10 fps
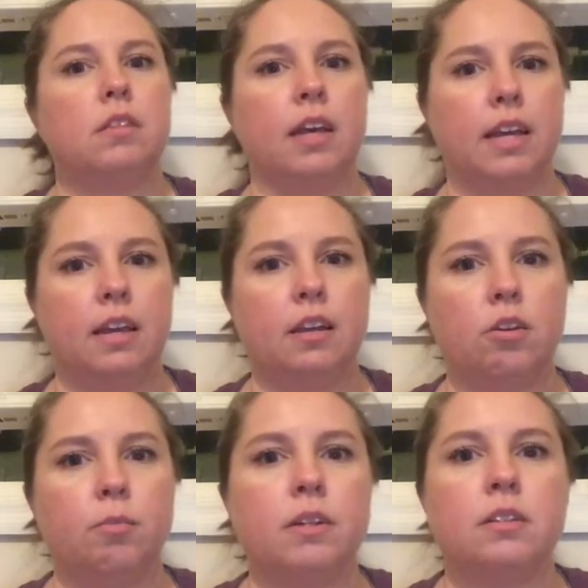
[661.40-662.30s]
I can't
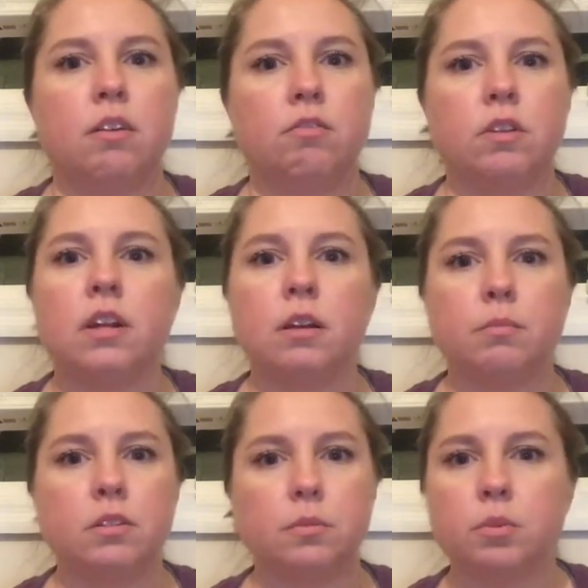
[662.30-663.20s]
help myself when it
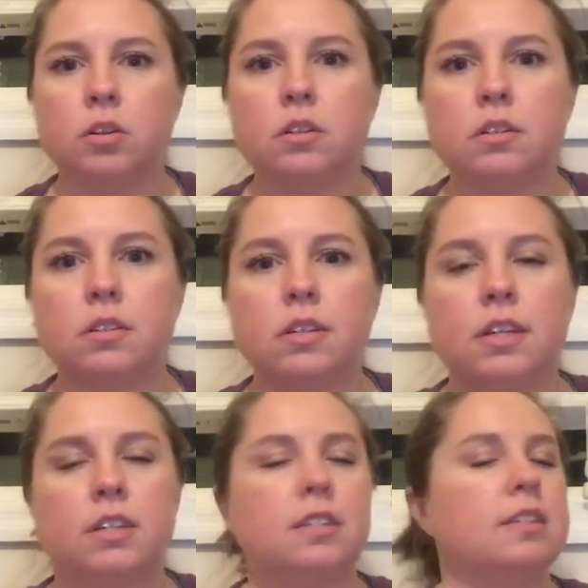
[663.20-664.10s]
comes to books.
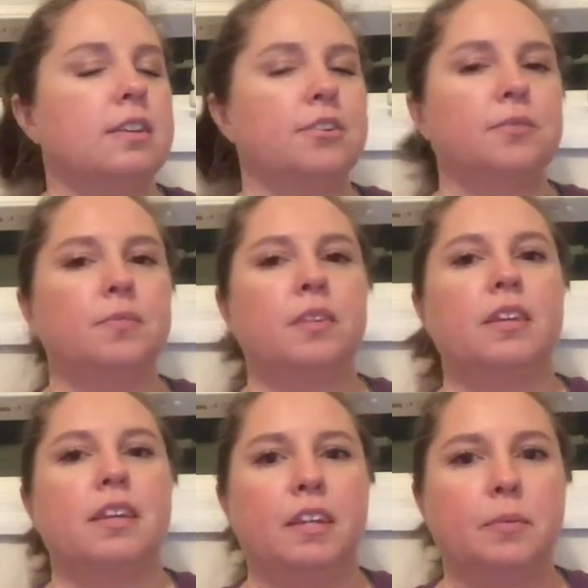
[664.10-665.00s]
So
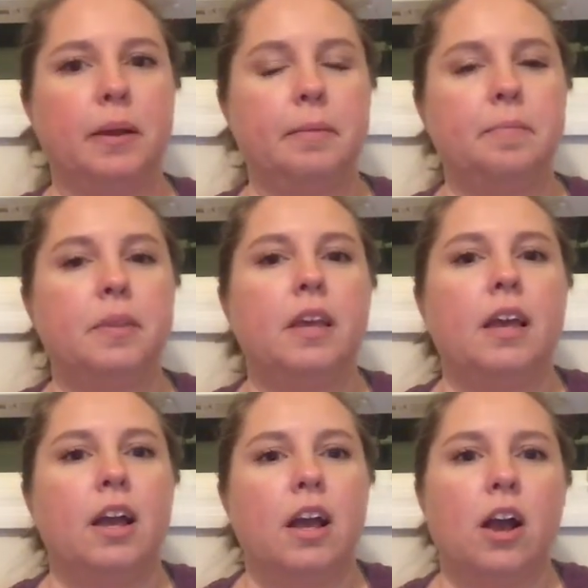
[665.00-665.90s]
anyway,
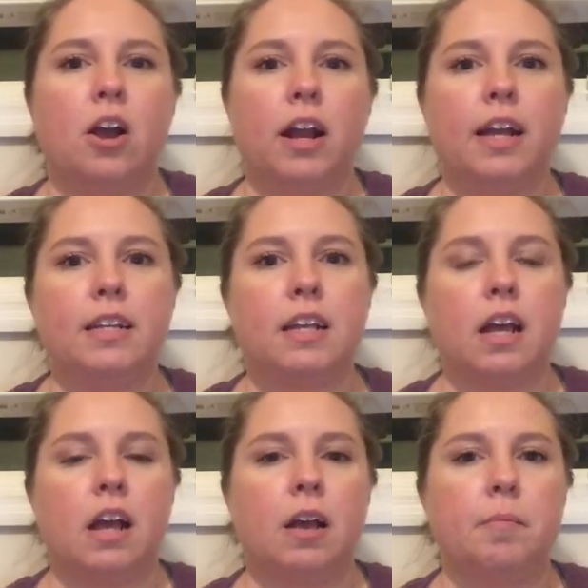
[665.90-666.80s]
all right,
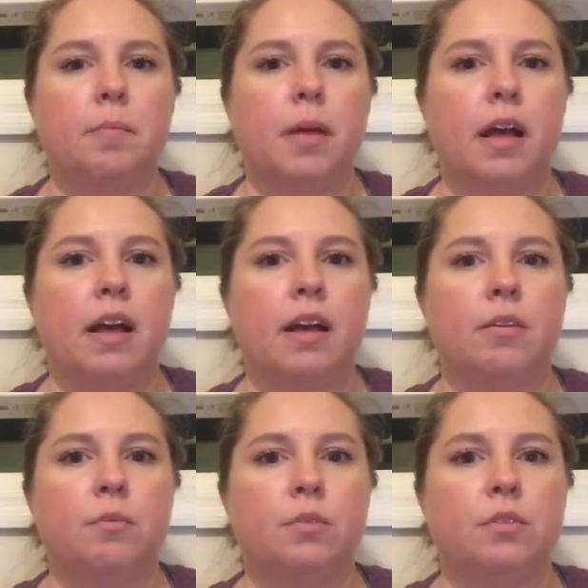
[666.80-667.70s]
I
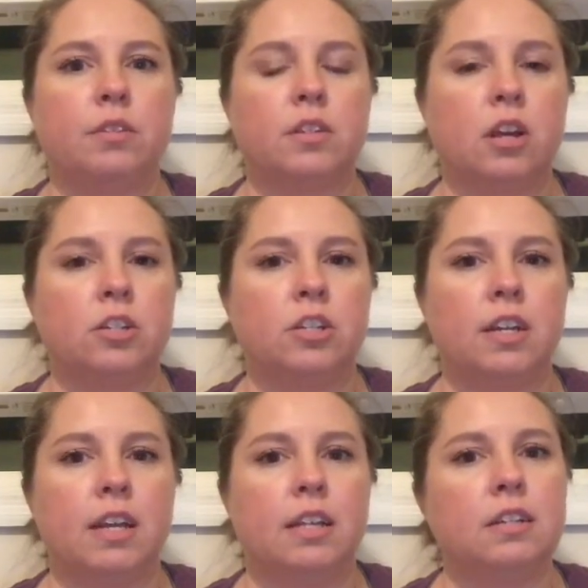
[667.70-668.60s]
will talk to you
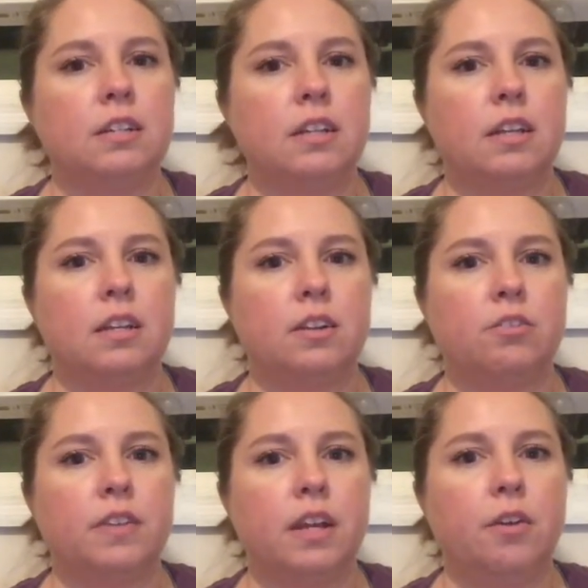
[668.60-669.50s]
again in another
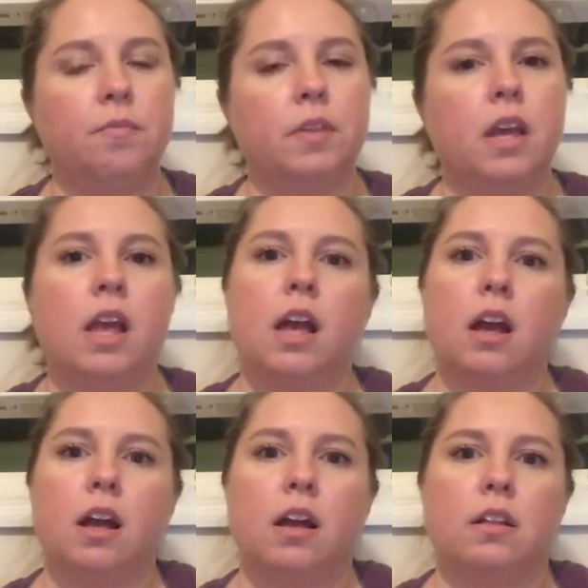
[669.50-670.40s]
video.
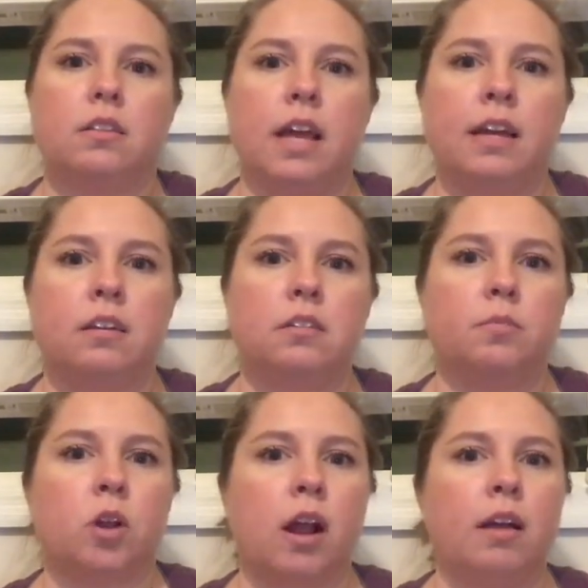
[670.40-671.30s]
Like,
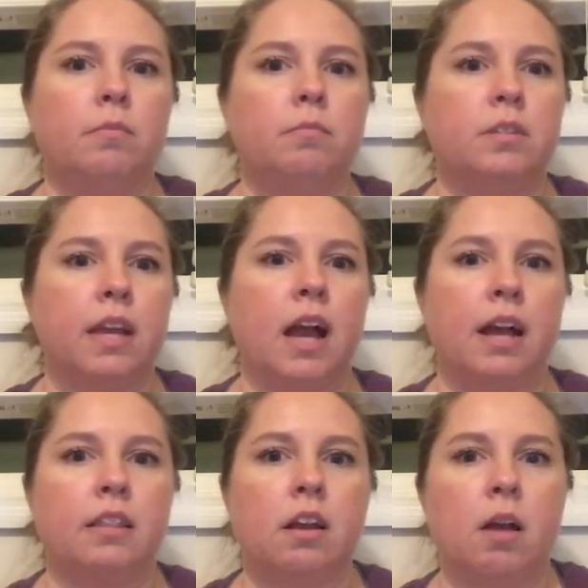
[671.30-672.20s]
subscribe, say hi
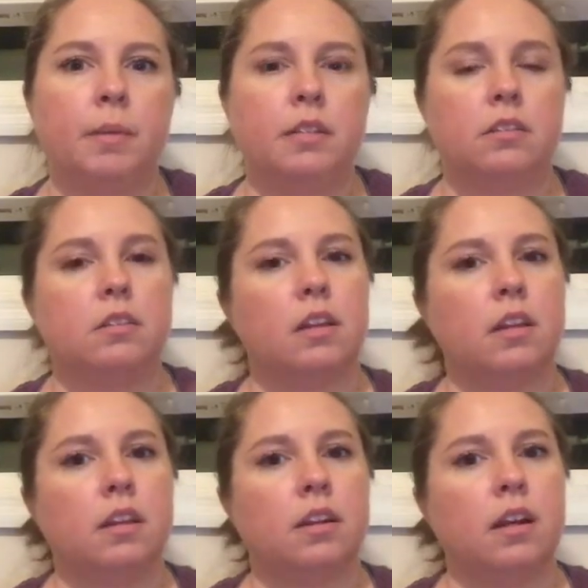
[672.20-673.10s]
in the comments,
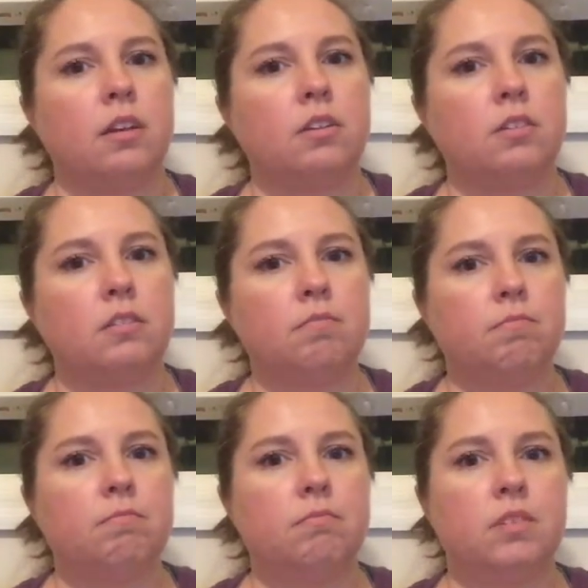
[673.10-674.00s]
and I'll
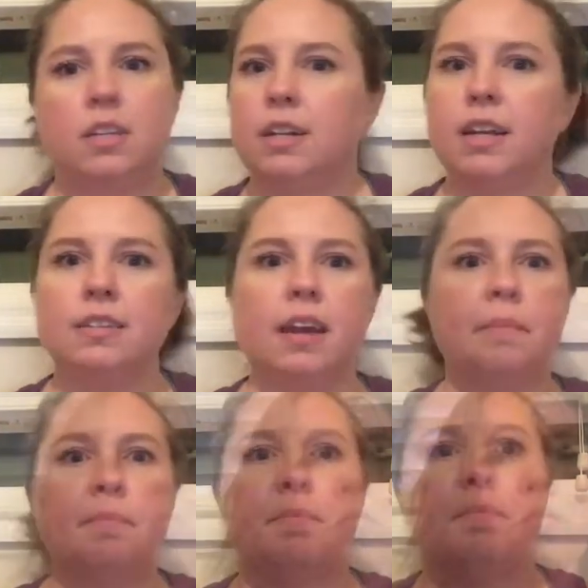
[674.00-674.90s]
see you next time.
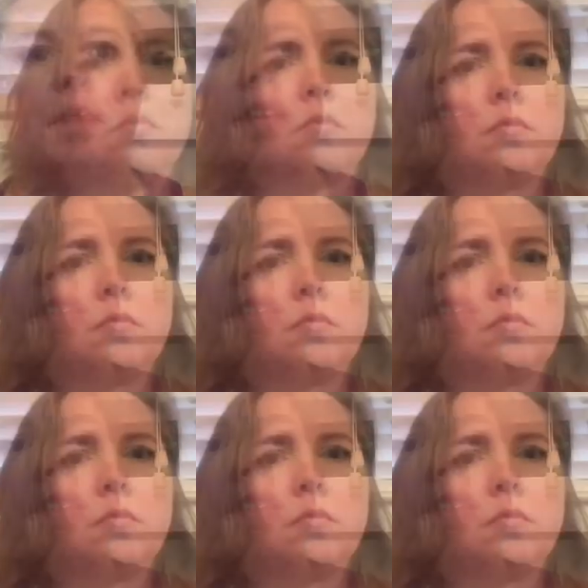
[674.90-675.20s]
Bye.